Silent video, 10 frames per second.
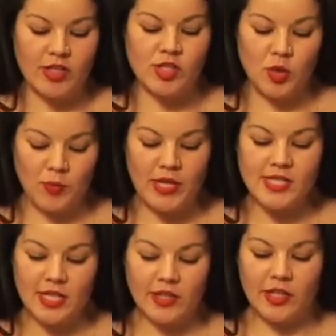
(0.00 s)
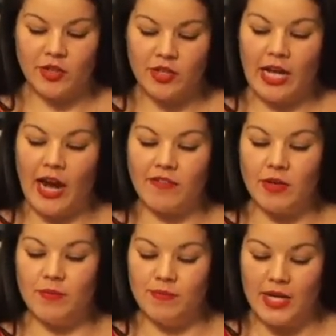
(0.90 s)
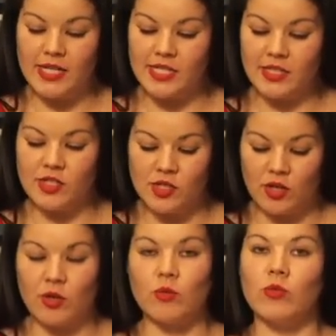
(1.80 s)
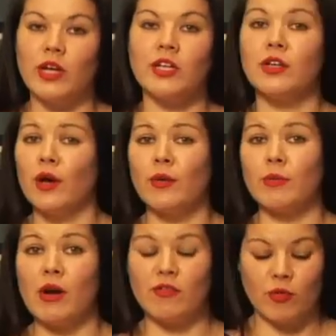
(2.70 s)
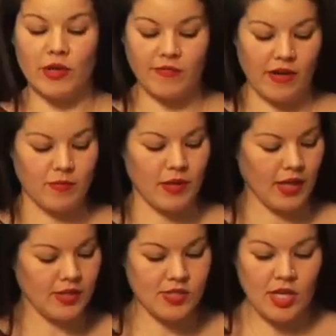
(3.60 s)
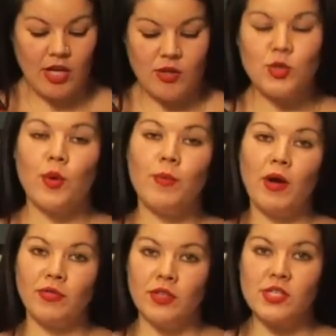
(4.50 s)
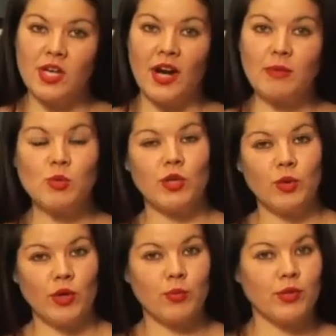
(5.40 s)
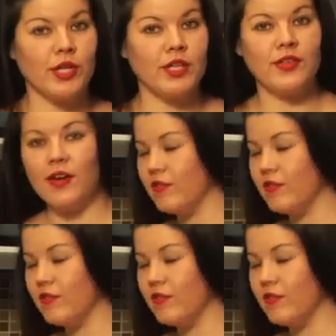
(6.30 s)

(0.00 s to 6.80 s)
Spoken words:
So basically you're gonna have an amazing dessert ready to go in about 45 minutes. So about this time is where you wanna preheat the